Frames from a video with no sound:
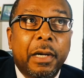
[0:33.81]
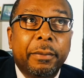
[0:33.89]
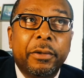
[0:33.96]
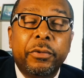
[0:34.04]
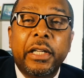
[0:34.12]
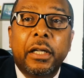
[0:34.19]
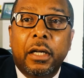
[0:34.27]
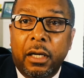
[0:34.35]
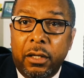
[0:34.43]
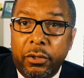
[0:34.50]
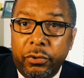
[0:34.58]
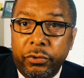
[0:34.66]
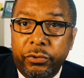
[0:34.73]
I mean, we done
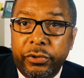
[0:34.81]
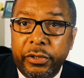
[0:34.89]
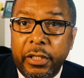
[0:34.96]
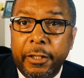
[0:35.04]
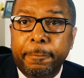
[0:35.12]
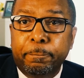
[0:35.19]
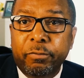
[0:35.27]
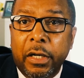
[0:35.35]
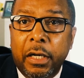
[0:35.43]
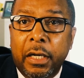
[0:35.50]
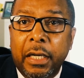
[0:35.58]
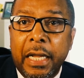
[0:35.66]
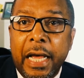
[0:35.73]
closed
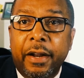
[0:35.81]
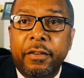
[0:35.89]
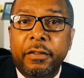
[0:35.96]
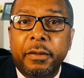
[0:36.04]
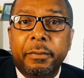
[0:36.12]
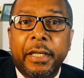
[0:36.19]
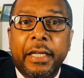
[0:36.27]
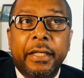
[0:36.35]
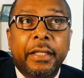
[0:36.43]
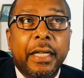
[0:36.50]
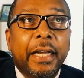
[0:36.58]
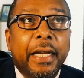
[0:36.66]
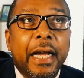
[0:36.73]
a lot of them
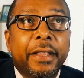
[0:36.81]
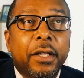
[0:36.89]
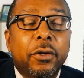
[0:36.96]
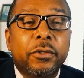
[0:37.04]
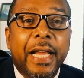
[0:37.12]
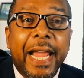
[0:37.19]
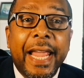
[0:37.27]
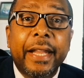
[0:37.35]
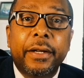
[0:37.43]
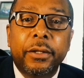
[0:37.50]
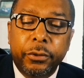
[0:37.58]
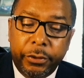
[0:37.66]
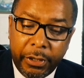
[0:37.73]
and got those
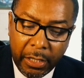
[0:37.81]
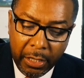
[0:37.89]
handled.